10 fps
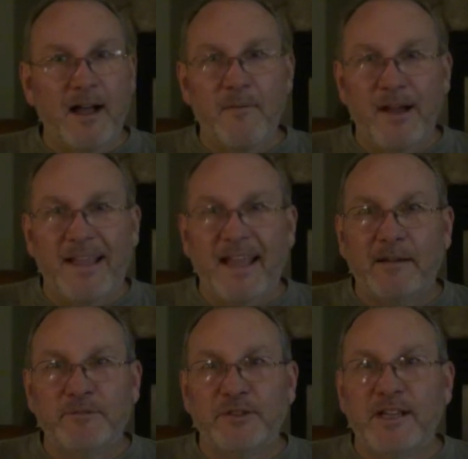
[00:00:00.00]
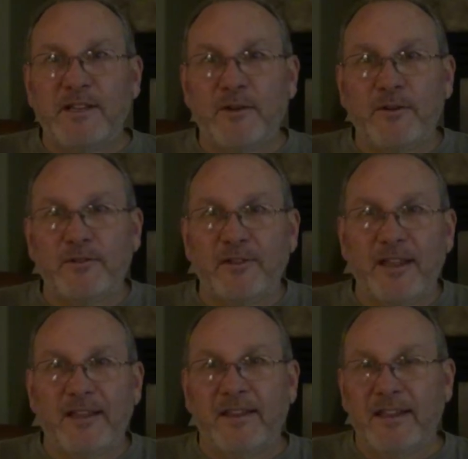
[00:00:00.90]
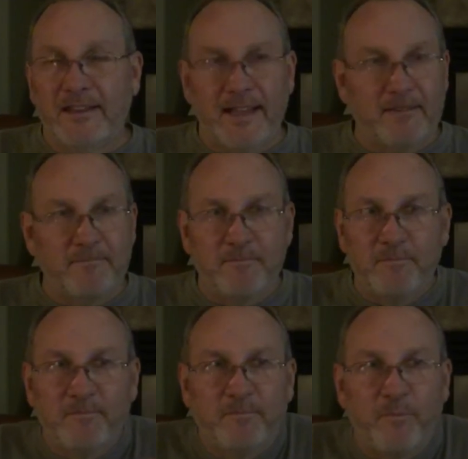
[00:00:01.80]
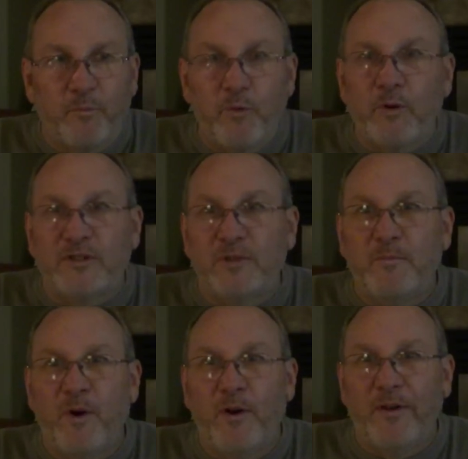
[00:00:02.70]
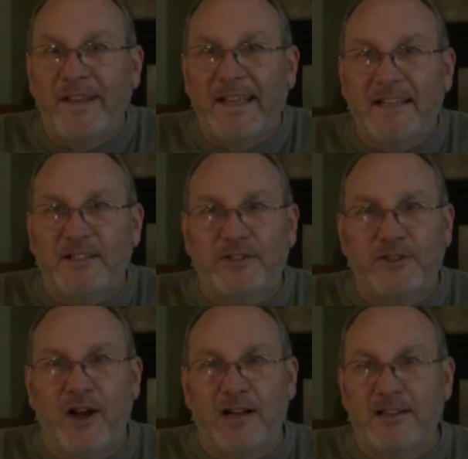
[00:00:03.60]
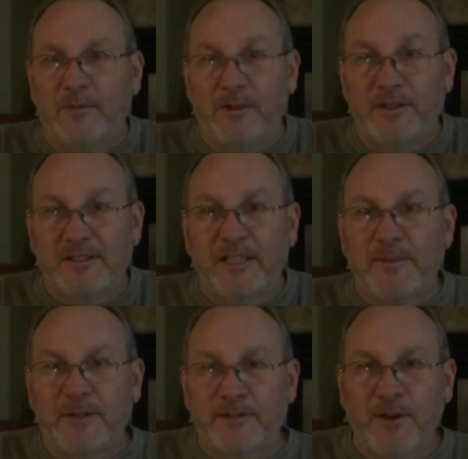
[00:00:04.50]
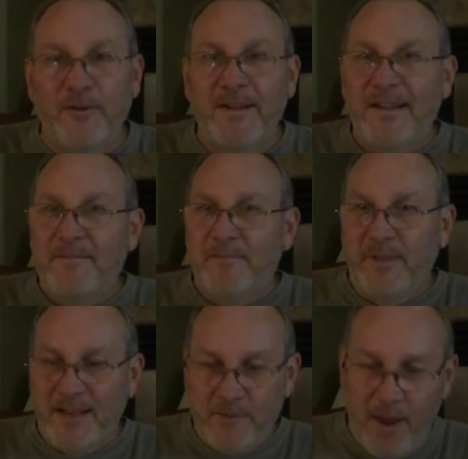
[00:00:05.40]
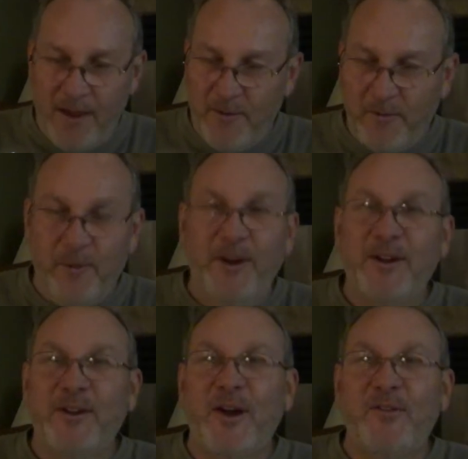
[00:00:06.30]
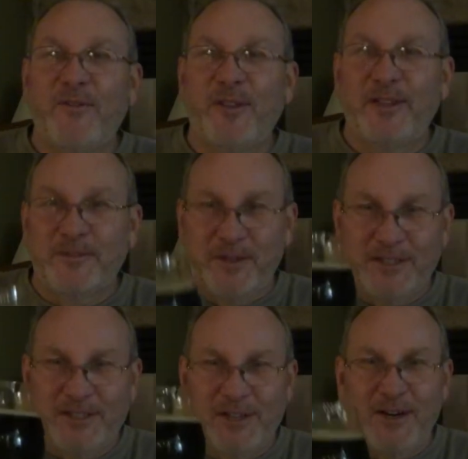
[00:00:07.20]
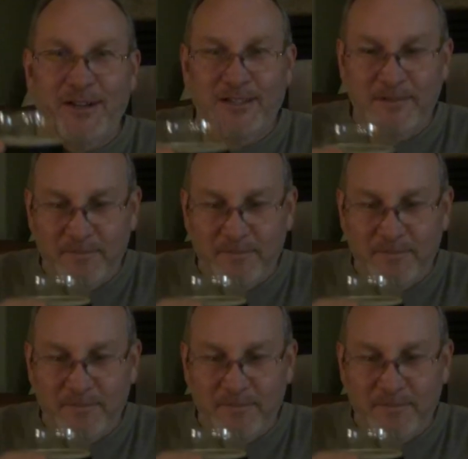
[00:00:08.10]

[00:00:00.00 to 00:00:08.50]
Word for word: again, I'm just getting those that that roasted malt hinted chocolate with the cinnamon. So Anyway, we're going to go for this one. Cheers.